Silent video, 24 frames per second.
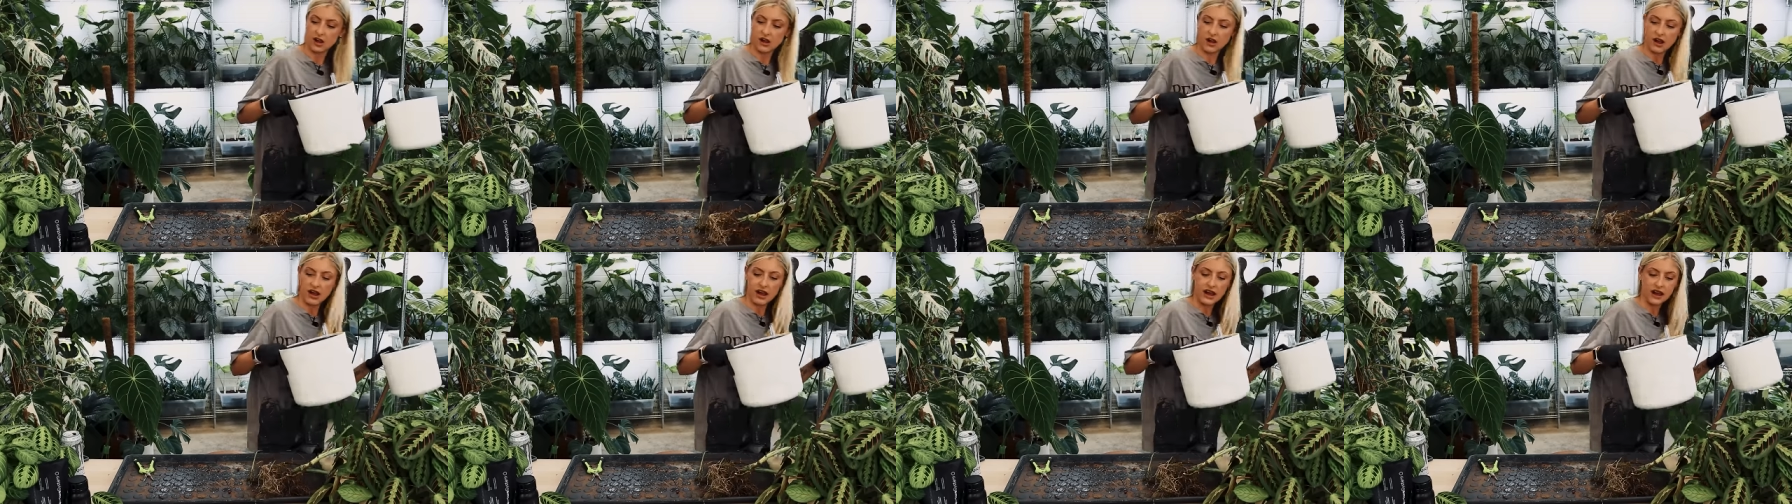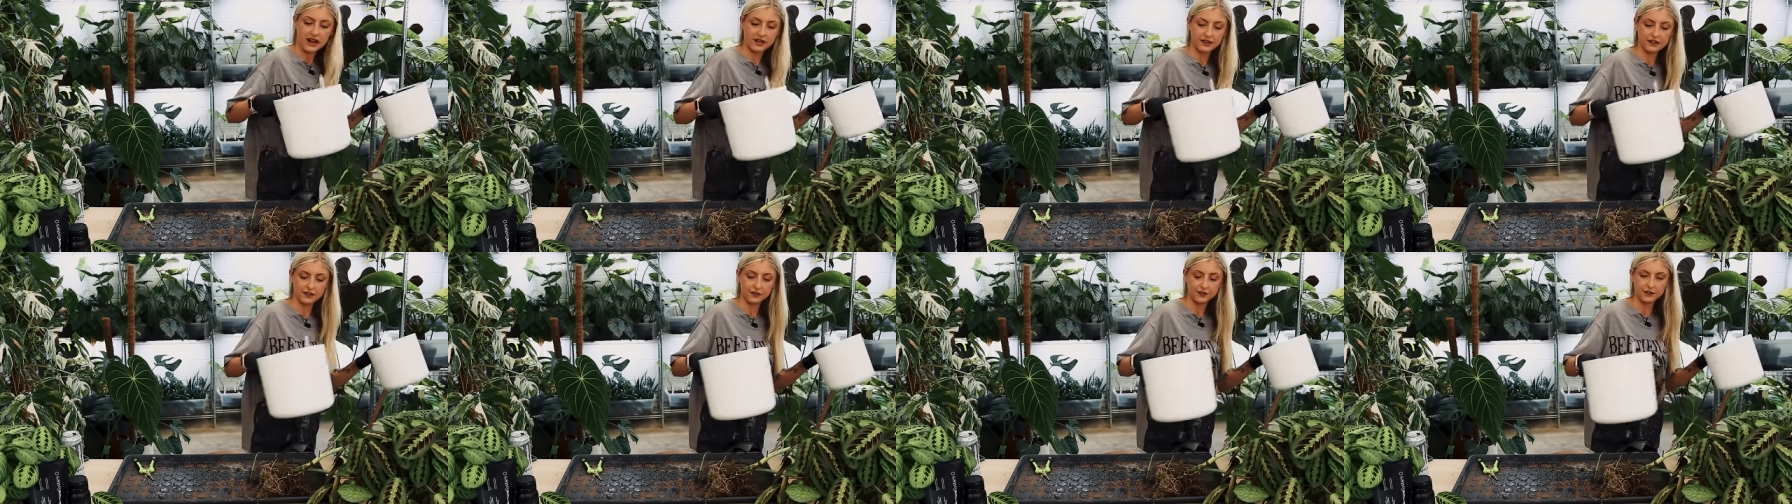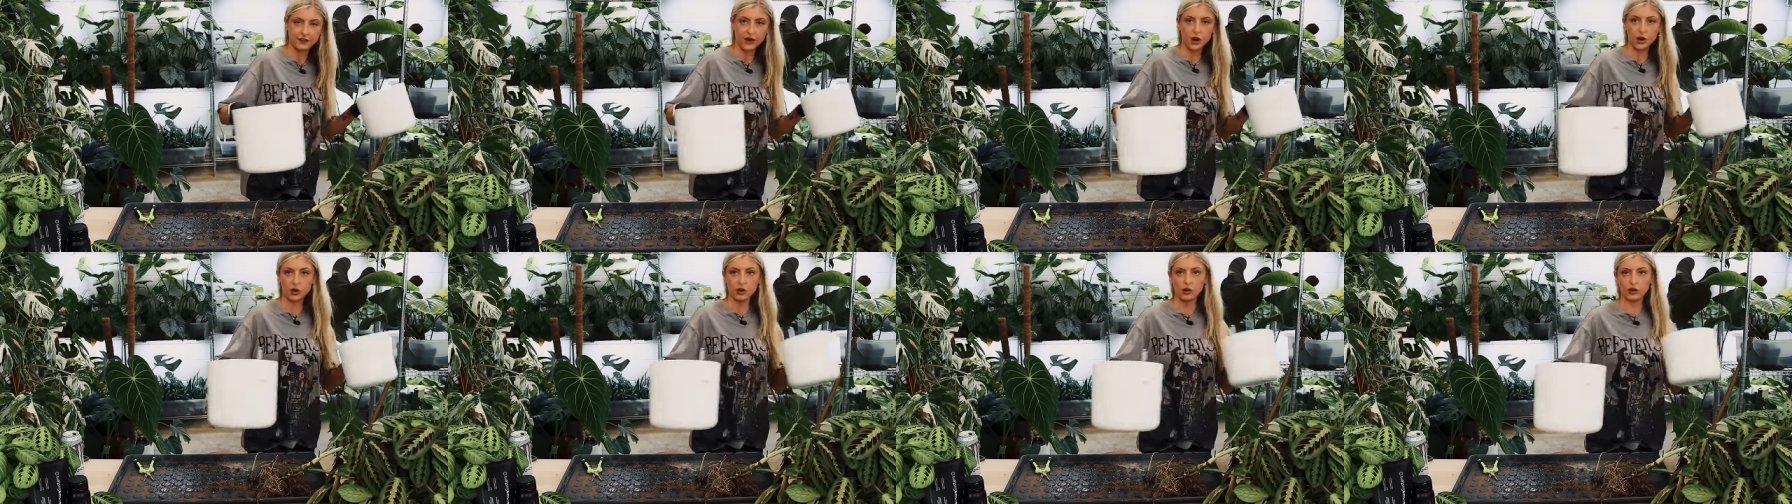are as
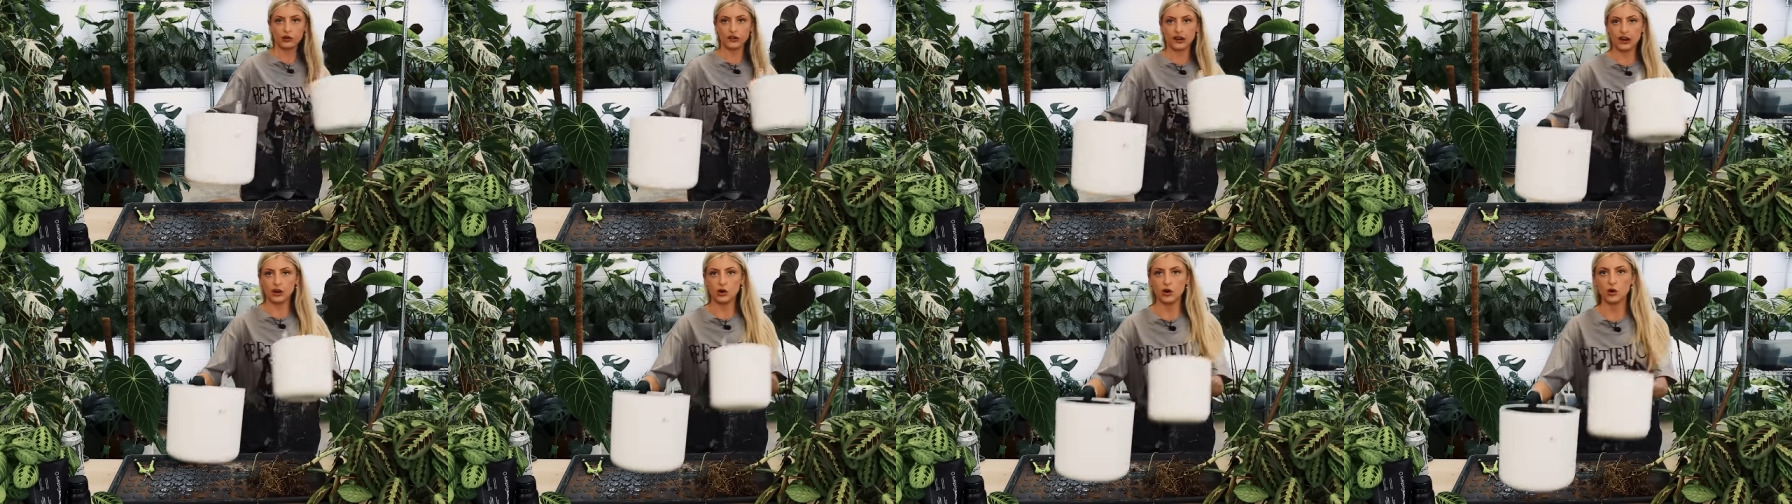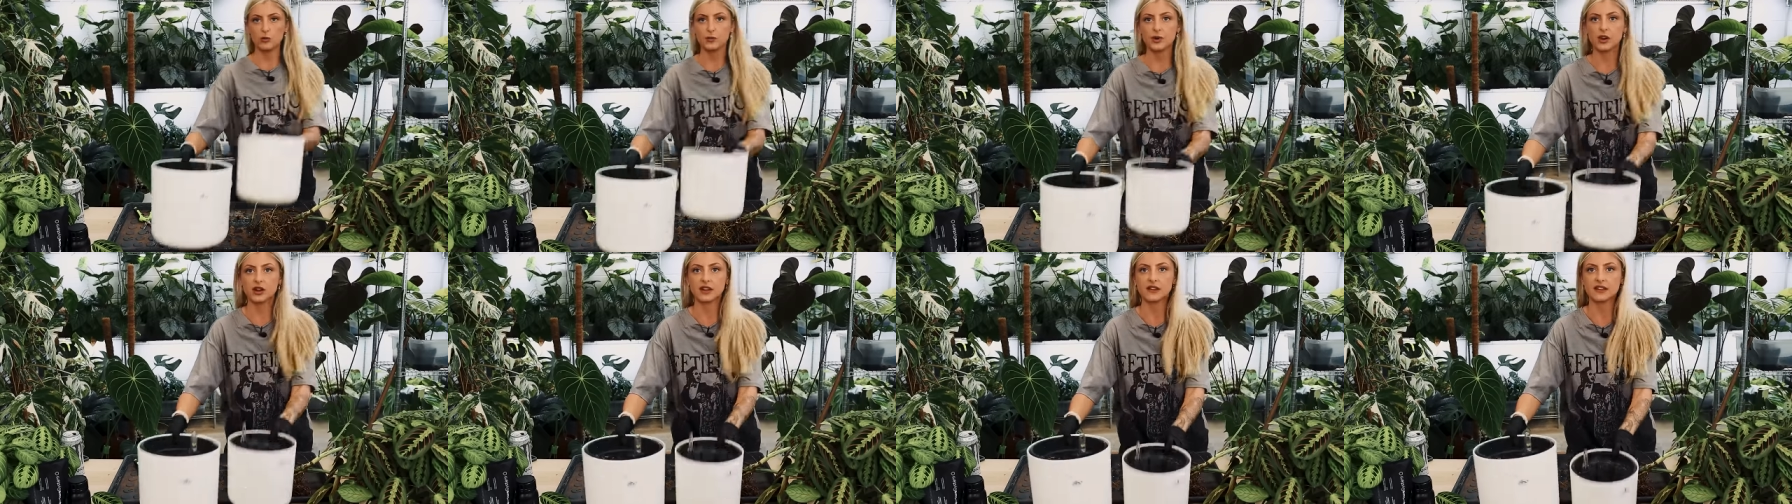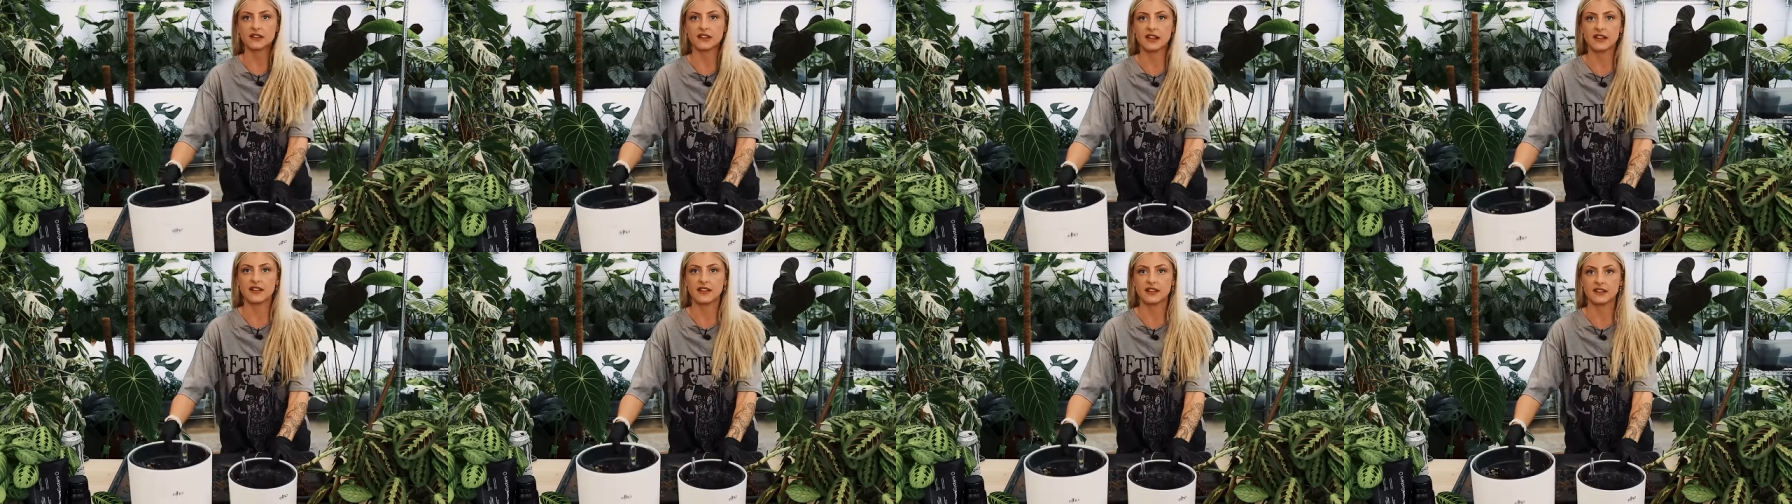follows. I hope you can
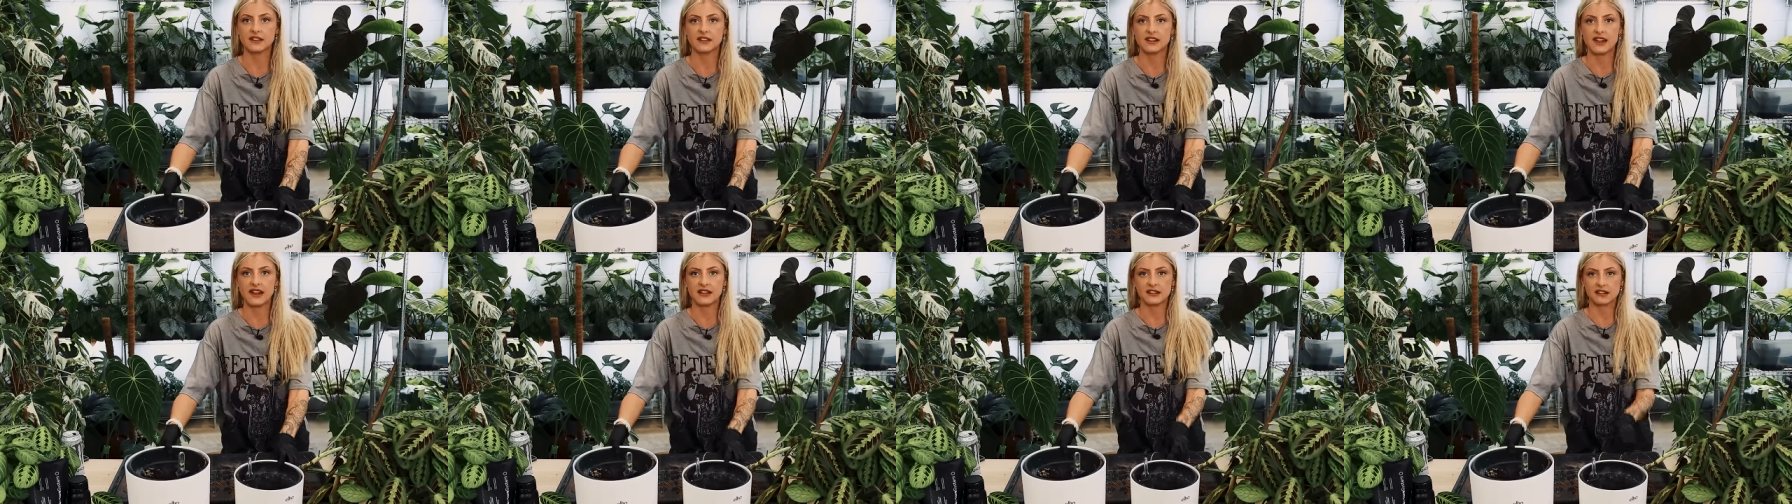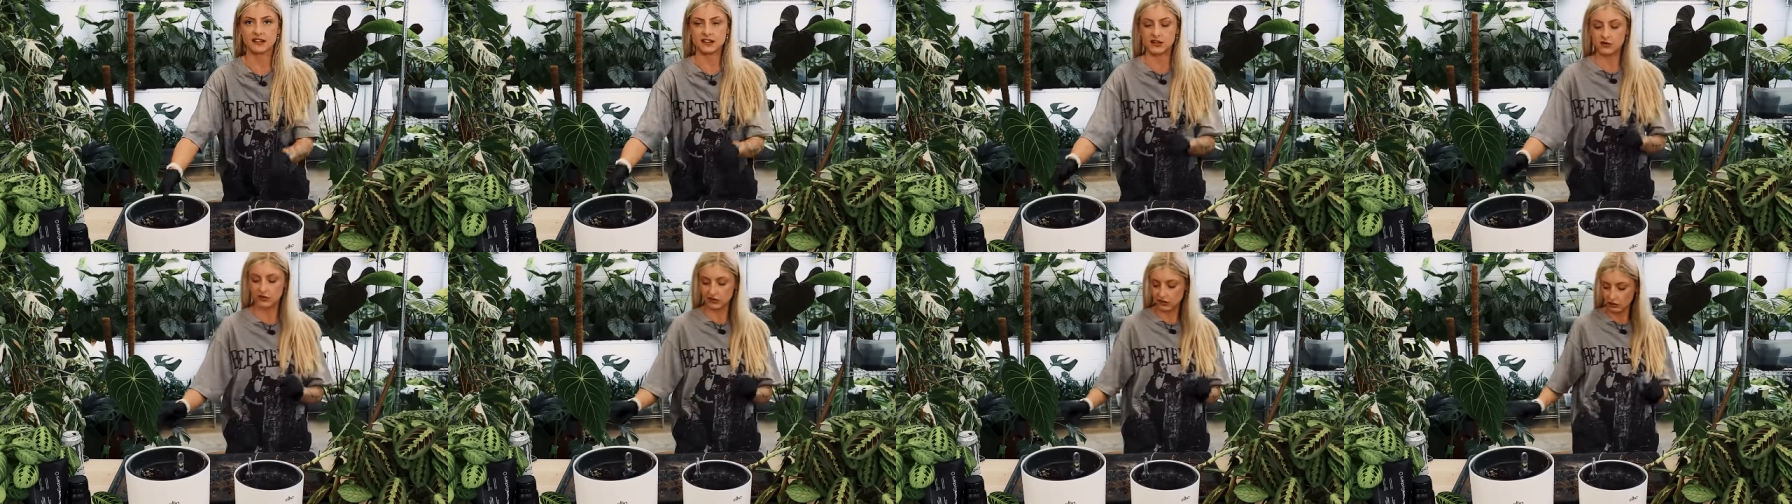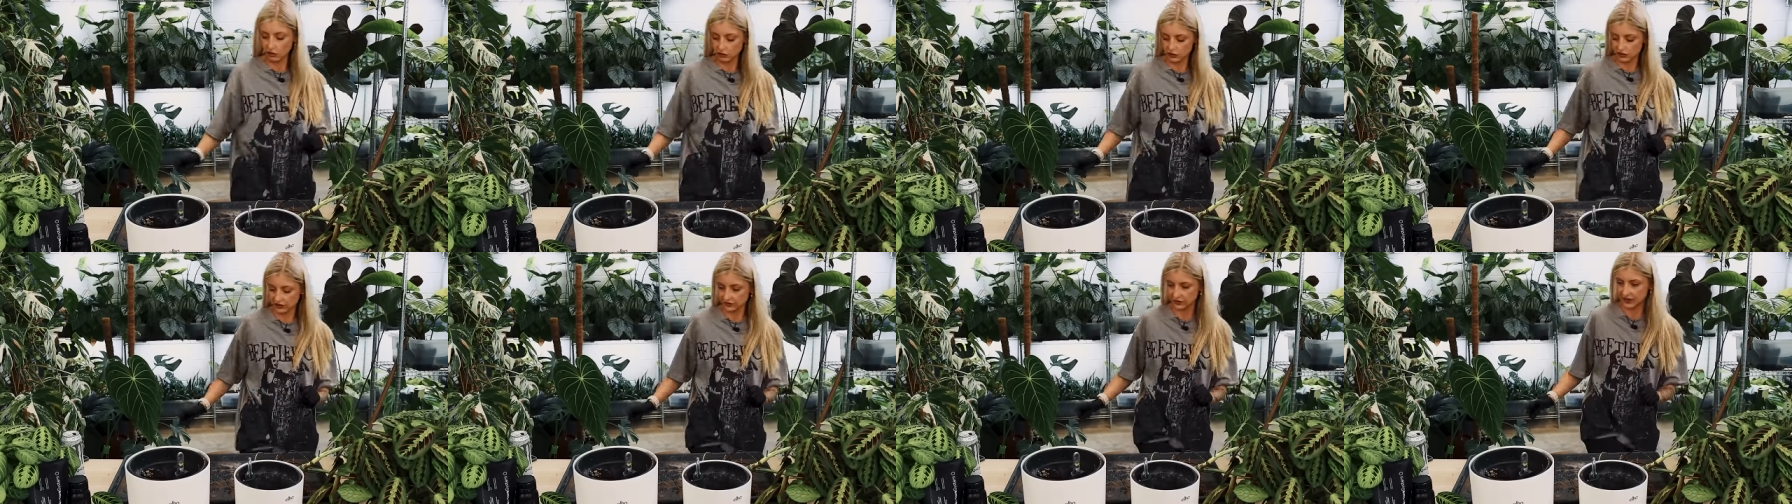see this. Yes, you
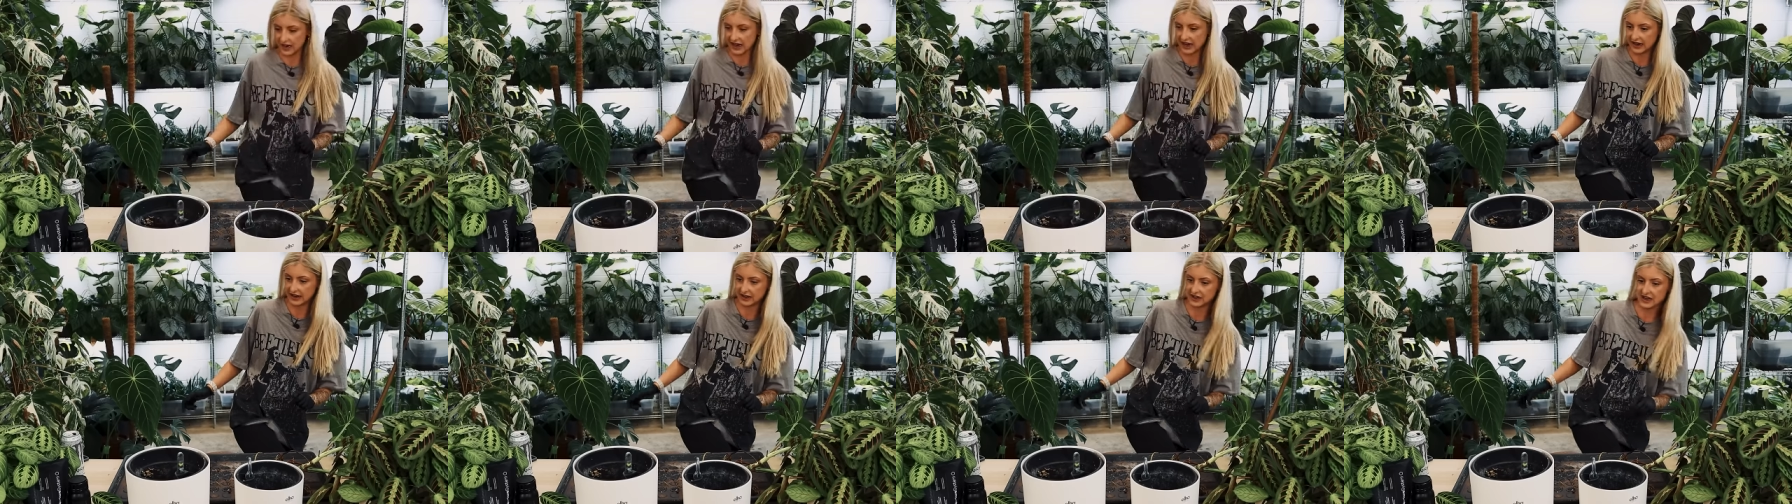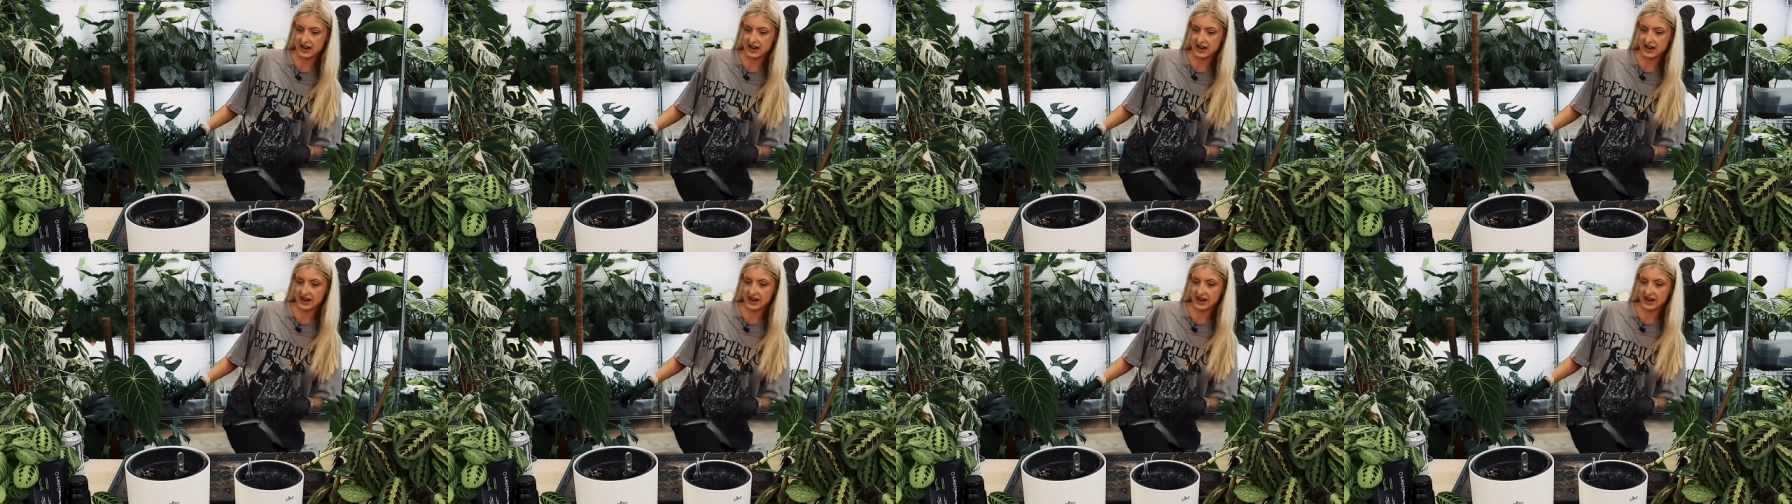sort of can.